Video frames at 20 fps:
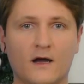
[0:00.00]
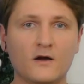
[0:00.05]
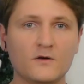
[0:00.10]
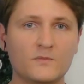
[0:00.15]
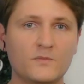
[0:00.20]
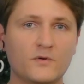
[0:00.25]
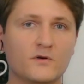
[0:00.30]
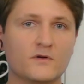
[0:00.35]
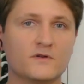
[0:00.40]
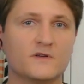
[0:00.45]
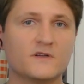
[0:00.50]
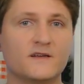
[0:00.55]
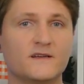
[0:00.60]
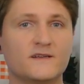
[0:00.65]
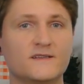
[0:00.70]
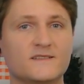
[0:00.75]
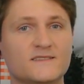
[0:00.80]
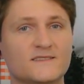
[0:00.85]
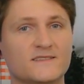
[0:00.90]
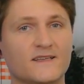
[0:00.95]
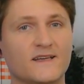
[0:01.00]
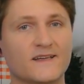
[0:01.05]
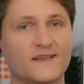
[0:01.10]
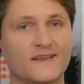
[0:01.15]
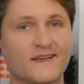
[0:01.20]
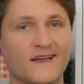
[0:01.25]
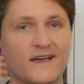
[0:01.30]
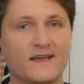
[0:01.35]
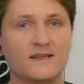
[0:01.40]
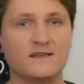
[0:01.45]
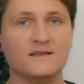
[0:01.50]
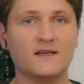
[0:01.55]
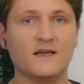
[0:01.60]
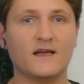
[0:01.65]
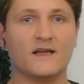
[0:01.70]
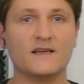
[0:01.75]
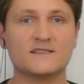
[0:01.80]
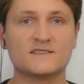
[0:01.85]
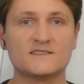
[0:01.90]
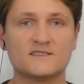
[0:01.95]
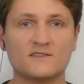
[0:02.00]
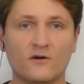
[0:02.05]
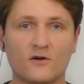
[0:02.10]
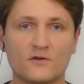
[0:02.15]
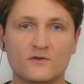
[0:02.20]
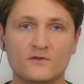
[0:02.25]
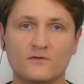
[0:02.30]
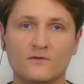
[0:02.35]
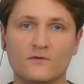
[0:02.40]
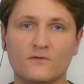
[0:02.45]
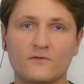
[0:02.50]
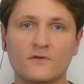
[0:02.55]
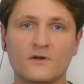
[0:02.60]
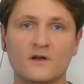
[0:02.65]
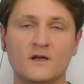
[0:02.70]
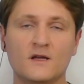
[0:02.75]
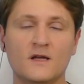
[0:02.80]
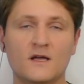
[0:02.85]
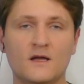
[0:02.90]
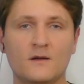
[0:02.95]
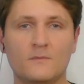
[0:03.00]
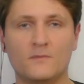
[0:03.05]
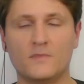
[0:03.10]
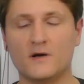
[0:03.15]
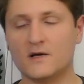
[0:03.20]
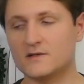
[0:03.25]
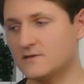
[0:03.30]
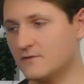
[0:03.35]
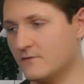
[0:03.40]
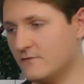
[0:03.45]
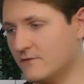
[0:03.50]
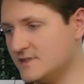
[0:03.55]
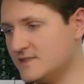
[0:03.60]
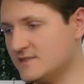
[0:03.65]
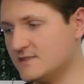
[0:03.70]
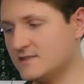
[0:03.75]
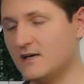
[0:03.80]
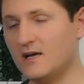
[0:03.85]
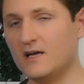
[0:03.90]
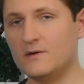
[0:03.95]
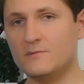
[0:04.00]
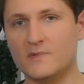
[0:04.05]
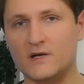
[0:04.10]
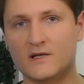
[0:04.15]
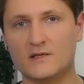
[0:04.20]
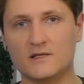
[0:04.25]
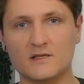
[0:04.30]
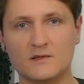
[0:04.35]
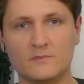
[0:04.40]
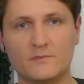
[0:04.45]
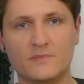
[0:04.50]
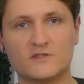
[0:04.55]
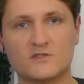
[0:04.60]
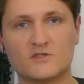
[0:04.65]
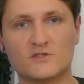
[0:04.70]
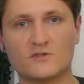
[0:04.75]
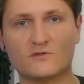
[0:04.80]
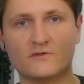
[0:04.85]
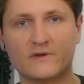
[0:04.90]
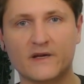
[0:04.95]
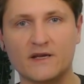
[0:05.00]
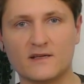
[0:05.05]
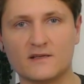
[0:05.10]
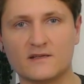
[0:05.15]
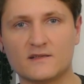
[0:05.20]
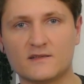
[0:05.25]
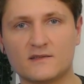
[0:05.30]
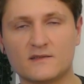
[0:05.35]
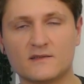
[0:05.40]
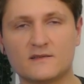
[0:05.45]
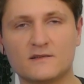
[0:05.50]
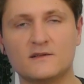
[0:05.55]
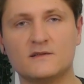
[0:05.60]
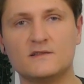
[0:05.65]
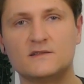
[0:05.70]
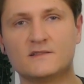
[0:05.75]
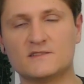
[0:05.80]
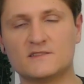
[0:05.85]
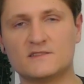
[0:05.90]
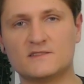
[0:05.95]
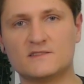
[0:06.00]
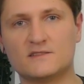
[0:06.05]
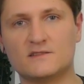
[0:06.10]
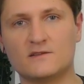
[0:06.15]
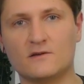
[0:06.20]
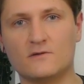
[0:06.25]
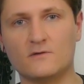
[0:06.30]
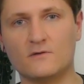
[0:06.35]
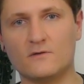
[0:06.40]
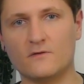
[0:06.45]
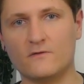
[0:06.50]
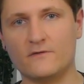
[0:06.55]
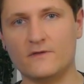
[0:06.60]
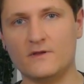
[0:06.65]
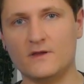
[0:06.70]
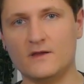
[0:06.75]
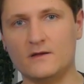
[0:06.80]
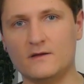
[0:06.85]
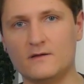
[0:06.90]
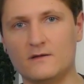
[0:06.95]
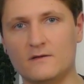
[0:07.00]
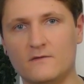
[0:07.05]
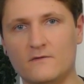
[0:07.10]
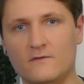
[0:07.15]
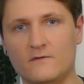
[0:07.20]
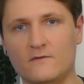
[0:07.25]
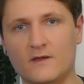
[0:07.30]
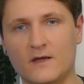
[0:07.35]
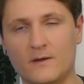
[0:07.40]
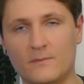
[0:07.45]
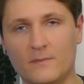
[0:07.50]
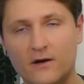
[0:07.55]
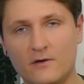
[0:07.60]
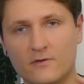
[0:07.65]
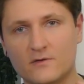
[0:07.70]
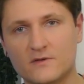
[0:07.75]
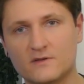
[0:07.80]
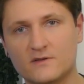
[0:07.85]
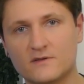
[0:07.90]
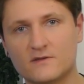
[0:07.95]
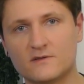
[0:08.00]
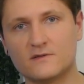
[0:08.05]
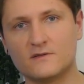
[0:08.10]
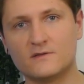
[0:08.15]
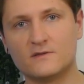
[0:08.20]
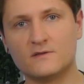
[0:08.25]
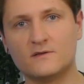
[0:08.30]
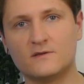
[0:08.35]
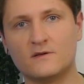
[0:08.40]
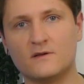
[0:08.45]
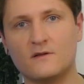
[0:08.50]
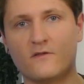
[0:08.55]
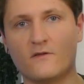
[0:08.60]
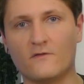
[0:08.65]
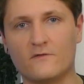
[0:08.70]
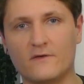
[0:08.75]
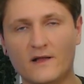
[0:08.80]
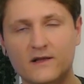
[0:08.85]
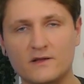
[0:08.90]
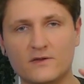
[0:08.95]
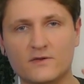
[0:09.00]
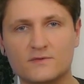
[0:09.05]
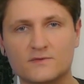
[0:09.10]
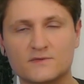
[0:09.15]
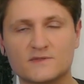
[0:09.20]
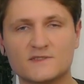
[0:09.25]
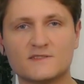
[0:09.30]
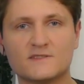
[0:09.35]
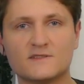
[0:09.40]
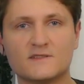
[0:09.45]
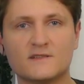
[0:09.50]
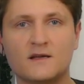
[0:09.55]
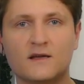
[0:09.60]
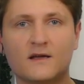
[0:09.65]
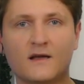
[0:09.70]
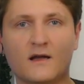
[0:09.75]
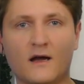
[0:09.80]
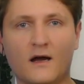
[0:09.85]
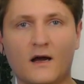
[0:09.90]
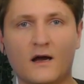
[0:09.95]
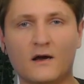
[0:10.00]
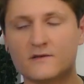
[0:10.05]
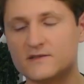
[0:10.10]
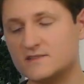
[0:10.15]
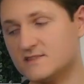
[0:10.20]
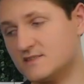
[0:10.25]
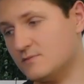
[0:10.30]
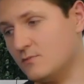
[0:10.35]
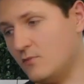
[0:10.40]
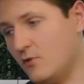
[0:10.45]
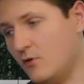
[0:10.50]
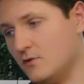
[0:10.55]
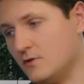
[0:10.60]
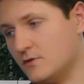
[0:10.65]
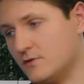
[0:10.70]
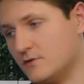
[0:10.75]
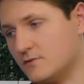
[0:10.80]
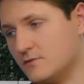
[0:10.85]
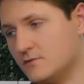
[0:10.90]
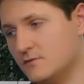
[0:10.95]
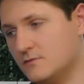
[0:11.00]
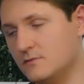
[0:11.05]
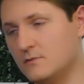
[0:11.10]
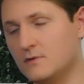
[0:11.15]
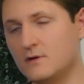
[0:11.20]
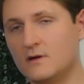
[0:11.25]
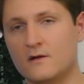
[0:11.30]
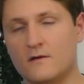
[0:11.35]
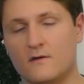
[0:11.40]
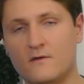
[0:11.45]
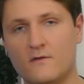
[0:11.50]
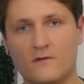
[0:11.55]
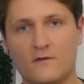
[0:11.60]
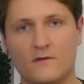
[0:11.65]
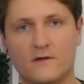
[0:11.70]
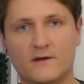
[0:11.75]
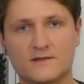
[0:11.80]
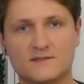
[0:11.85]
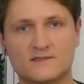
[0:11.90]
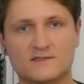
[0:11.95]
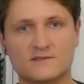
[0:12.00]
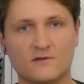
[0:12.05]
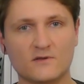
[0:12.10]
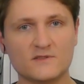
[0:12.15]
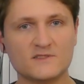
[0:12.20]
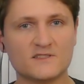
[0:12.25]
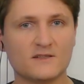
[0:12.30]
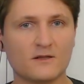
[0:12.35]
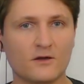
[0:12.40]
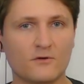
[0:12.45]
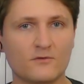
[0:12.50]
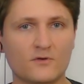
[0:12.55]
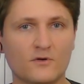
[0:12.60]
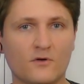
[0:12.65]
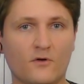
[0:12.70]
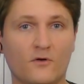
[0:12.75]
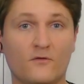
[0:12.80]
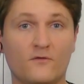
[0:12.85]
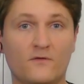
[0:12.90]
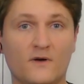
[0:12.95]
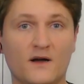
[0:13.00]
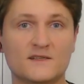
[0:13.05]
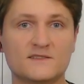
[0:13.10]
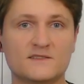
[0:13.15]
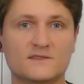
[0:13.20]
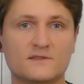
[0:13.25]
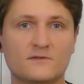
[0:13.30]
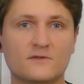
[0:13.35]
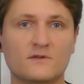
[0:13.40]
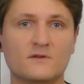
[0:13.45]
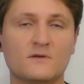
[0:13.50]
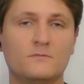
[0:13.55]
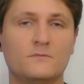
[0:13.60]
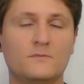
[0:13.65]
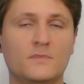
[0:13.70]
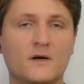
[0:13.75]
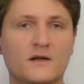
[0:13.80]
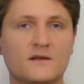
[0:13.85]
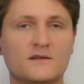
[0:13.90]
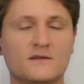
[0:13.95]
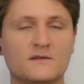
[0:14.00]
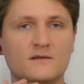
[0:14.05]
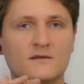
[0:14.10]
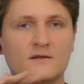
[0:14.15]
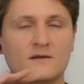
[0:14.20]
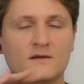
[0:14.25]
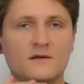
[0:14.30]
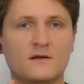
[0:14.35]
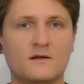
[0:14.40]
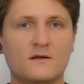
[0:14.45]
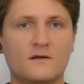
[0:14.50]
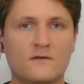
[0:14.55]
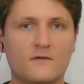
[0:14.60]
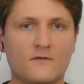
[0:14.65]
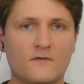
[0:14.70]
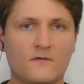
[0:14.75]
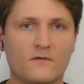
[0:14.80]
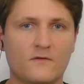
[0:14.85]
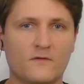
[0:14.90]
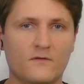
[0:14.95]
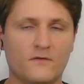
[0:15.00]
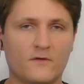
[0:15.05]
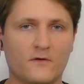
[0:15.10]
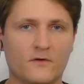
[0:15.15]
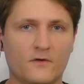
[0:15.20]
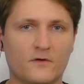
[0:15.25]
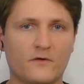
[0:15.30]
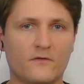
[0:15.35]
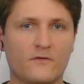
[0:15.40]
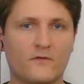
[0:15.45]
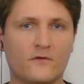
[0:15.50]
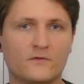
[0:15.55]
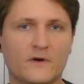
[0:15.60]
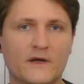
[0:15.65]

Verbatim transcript: output is again a sawtooth, but this time a little bit shrinked. So the, the amount, the values are smaller. It's not slower or faster, but the, the